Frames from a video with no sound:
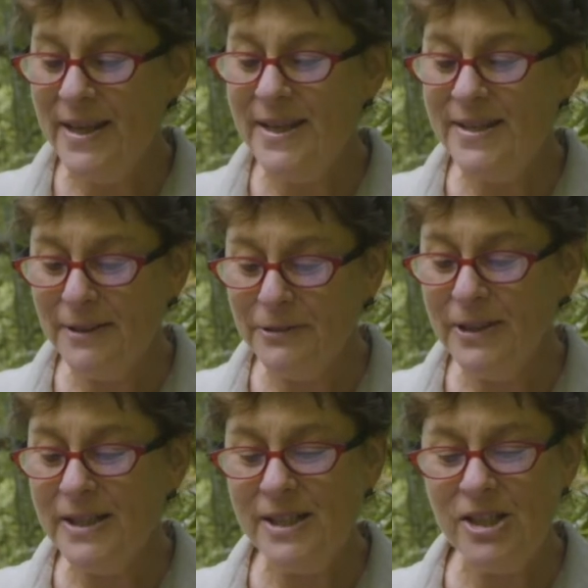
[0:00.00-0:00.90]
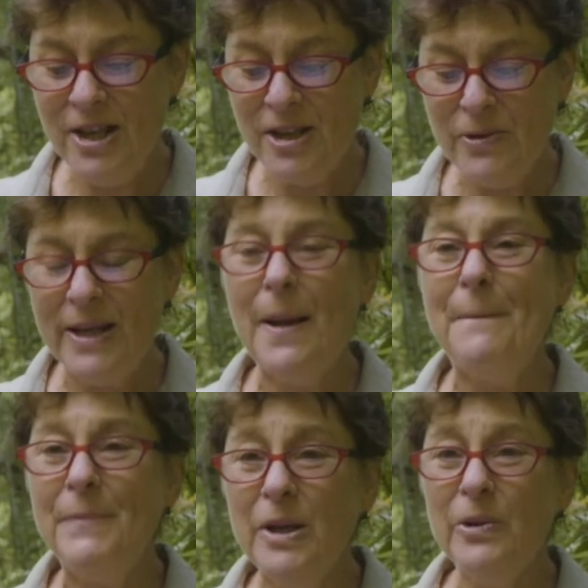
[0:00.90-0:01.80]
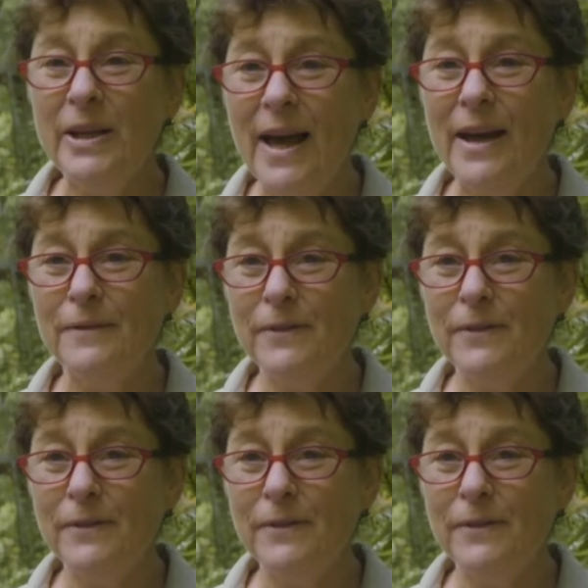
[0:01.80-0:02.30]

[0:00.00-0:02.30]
endeavoring to generate a myriad of